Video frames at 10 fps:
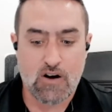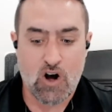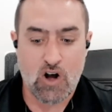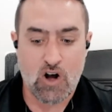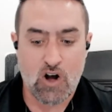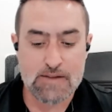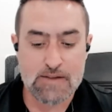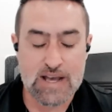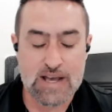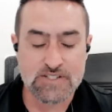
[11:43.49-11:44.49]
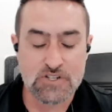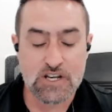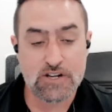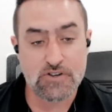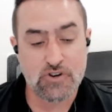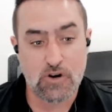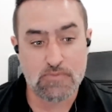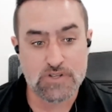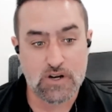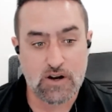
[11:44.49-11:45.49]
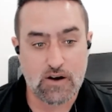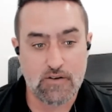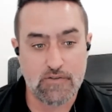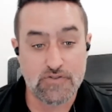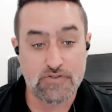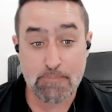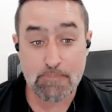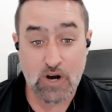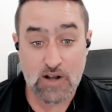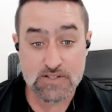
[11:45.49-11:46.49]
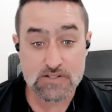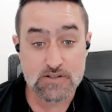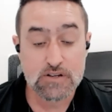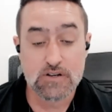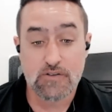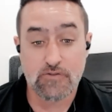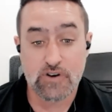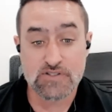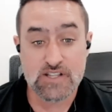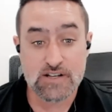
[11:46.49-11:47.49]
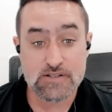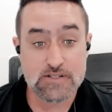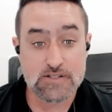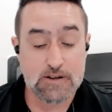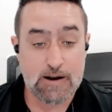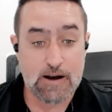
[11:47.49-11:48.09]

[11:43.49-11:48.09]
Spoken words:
on-site messaging in terms of chatbots, for instance,